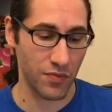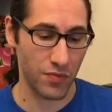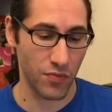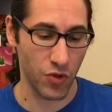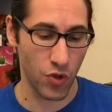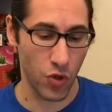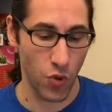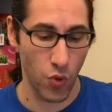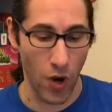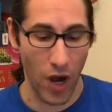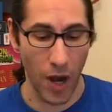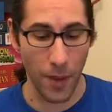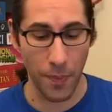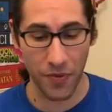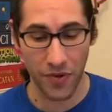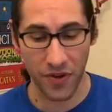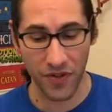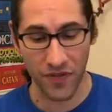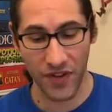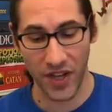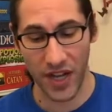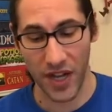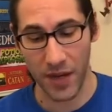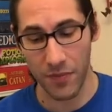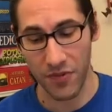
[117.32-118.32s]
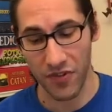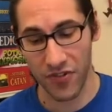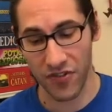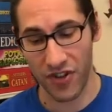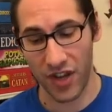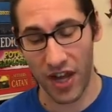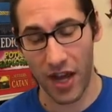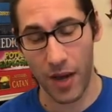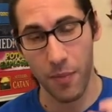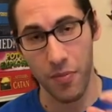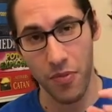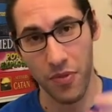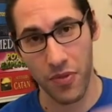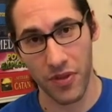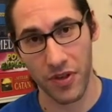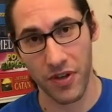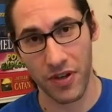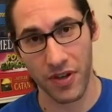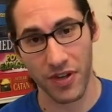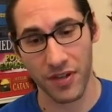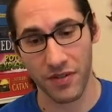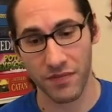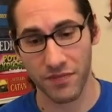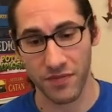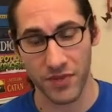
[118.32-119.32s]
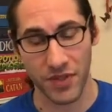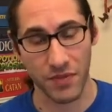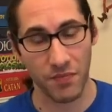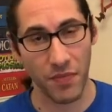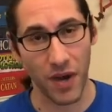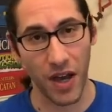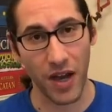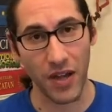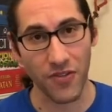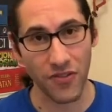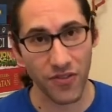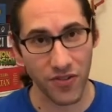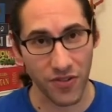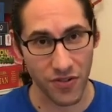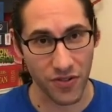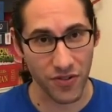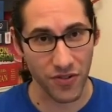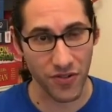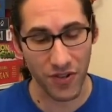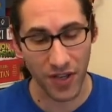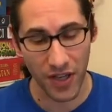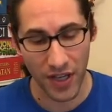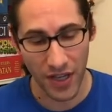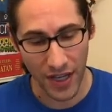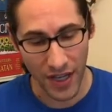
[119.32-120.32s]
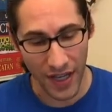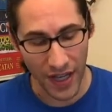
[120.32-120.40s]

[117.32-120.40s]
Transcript: cooperative game to stop the monsters.